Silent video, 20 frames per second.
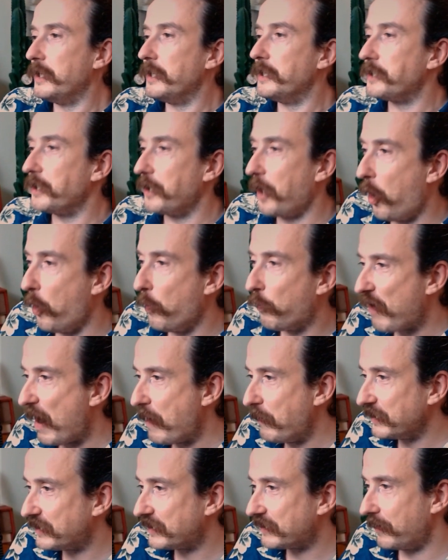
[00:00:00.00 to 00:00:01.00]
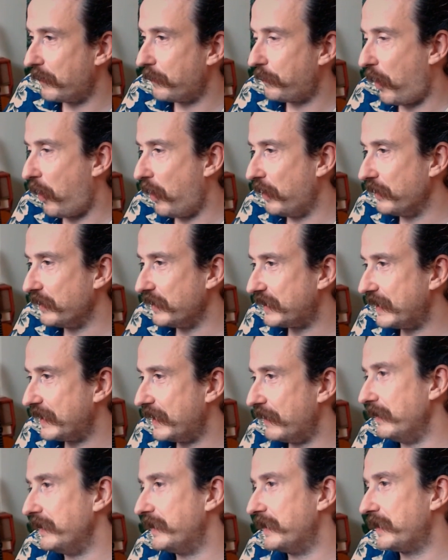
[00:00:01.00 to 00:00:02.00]
So the whole premise behind this
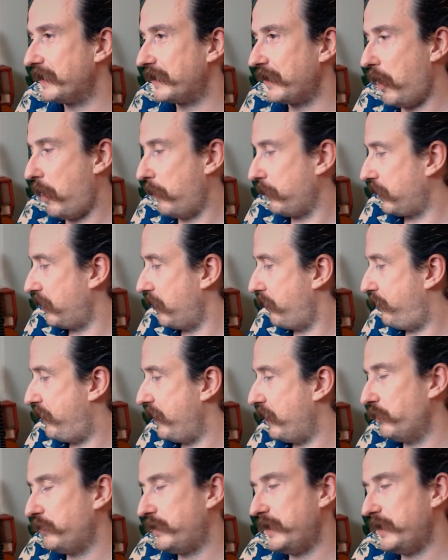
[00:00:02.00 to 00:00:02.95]
series is that I'm going to build this